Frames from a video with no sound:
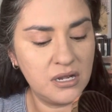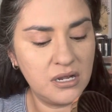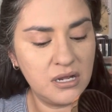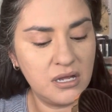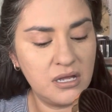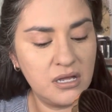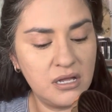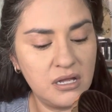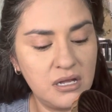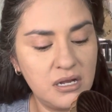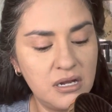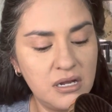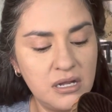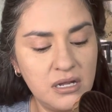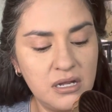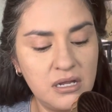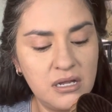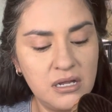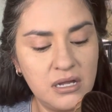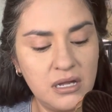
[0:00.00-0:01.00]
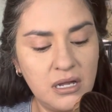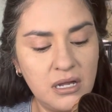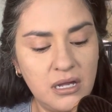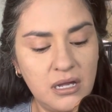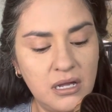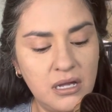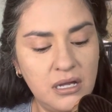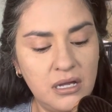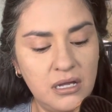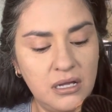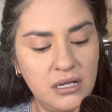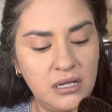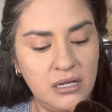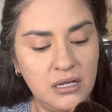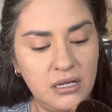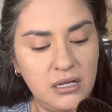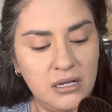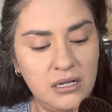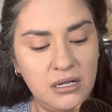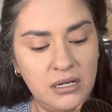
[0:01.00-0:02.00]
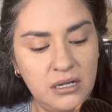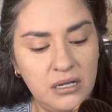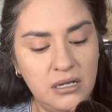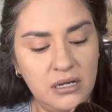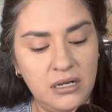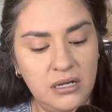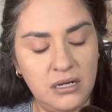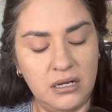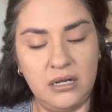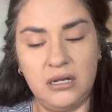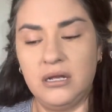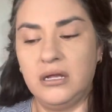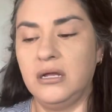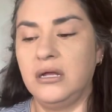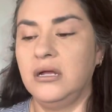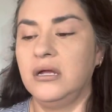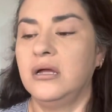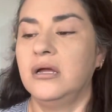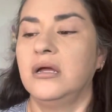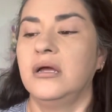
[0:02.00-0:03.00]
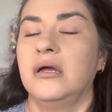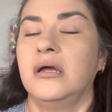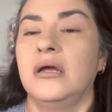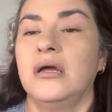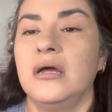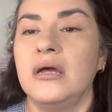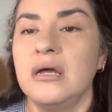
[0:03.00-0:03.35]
No one is speaking in this clip.